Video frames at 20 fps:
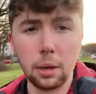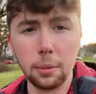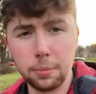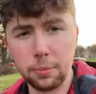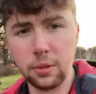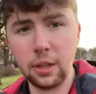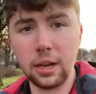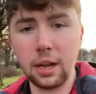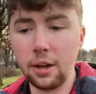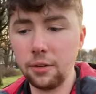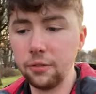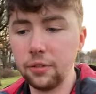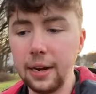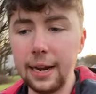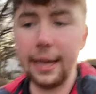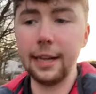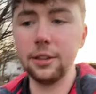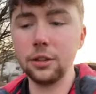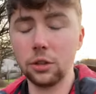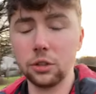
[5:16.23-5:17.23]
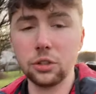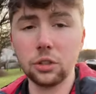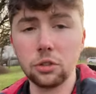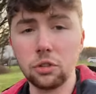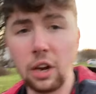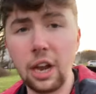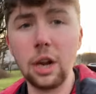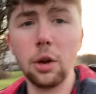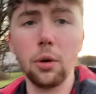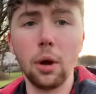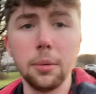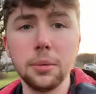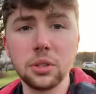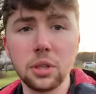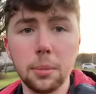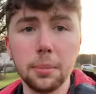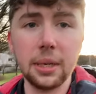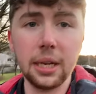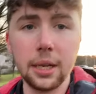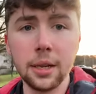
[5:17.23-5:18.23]
like a friend or try to go out with
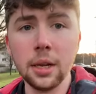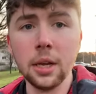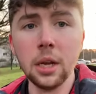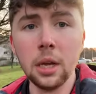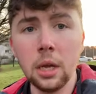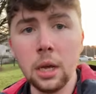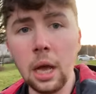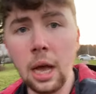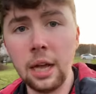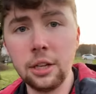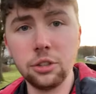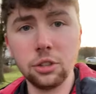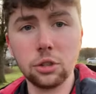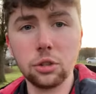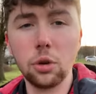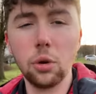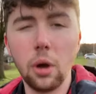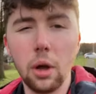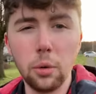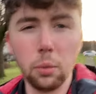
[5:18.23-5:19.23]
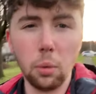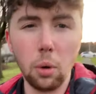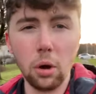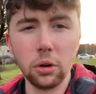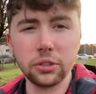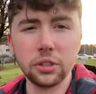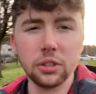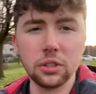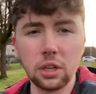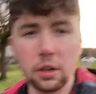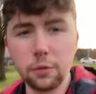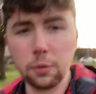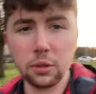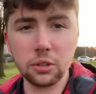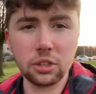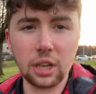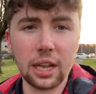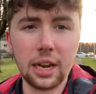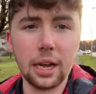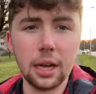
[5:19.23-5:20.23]
somebody and just go out walks and stuff, which
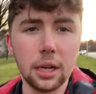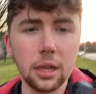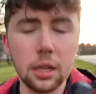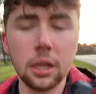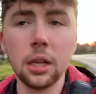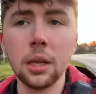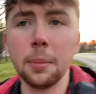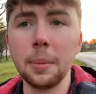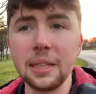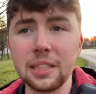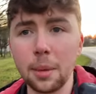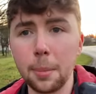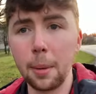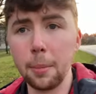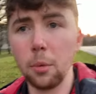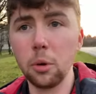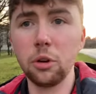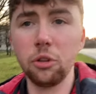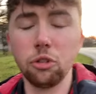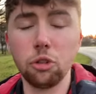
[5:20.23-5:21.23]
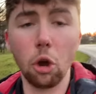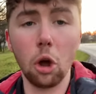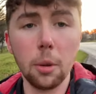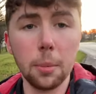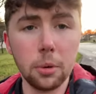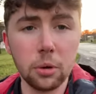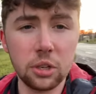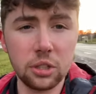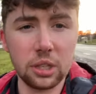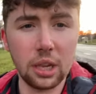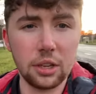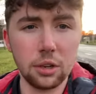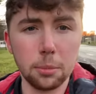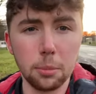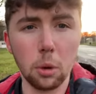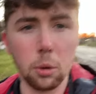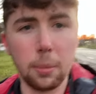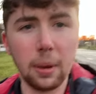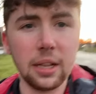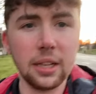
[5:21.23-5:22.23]
kind of makes it a bit more enjoyable because then you're
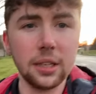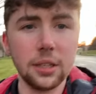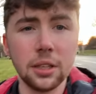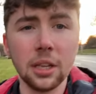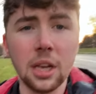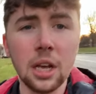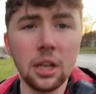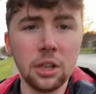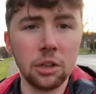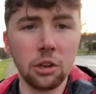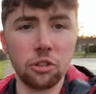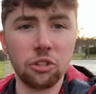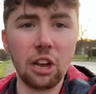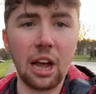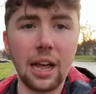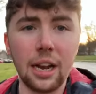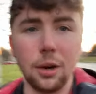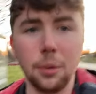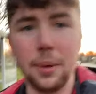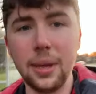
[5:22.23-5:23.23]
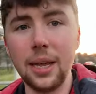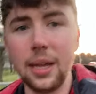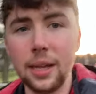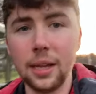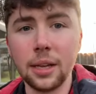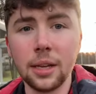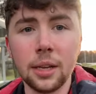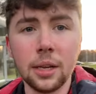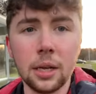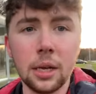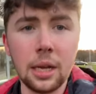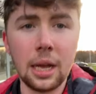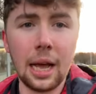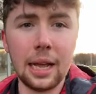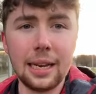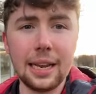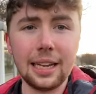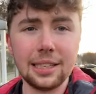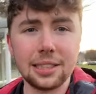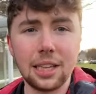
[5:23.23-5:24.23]
more willing, you're chatting away, and
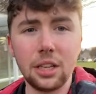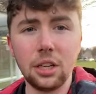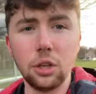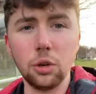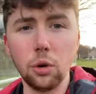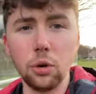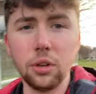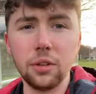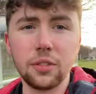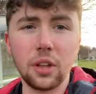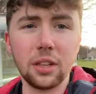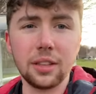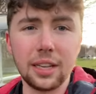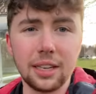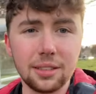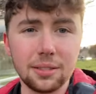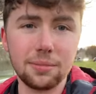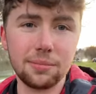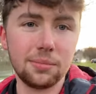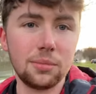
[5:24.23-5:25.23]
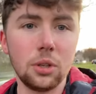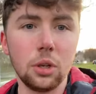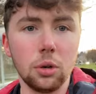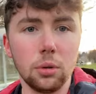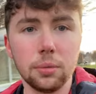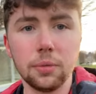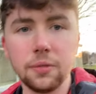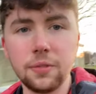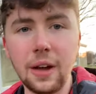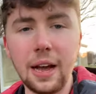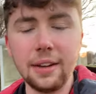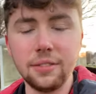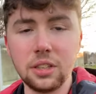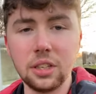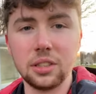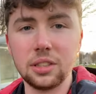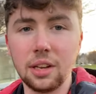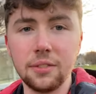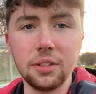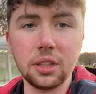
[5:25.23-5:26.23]
next thing you know you've done like, you know, 5,000 to
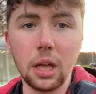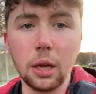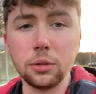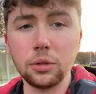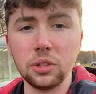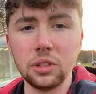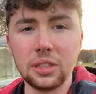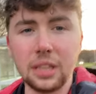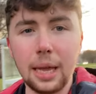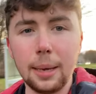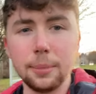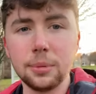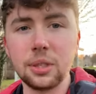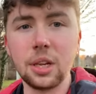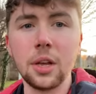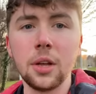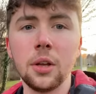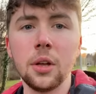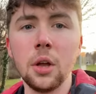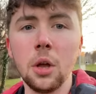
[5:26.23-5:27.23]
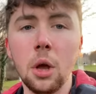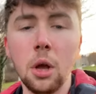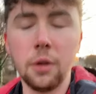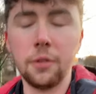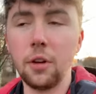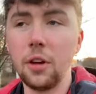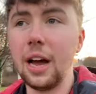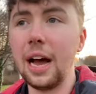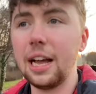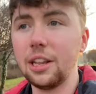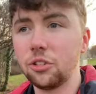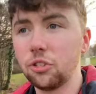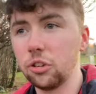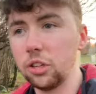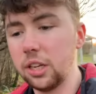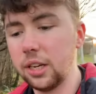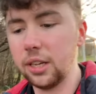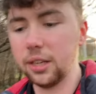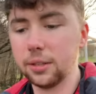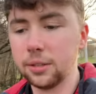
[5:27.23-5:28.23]
7,000 steps without
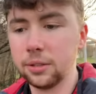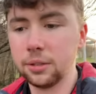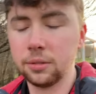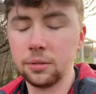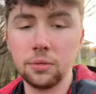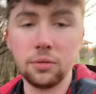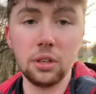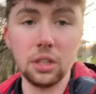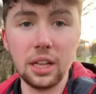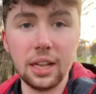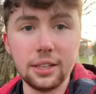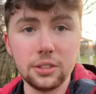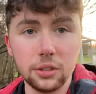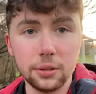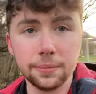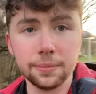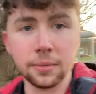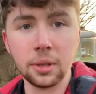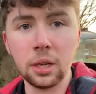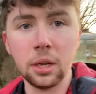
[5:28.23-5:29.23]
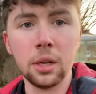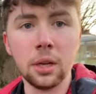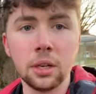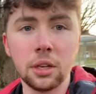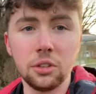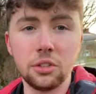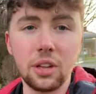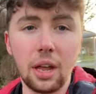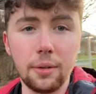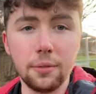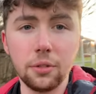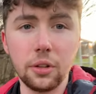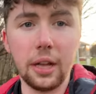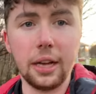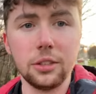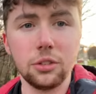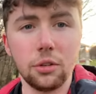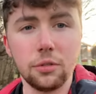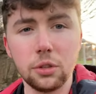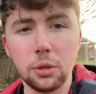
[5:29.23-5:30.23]
actually realising, because time
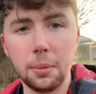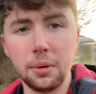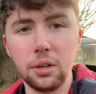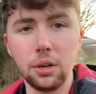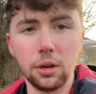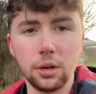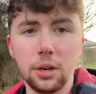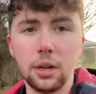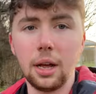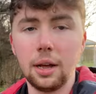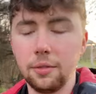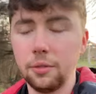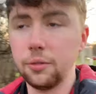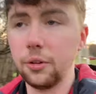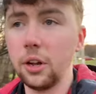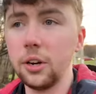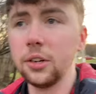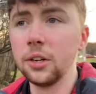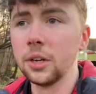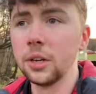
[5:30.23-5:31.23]
flies obviously when you're having fun.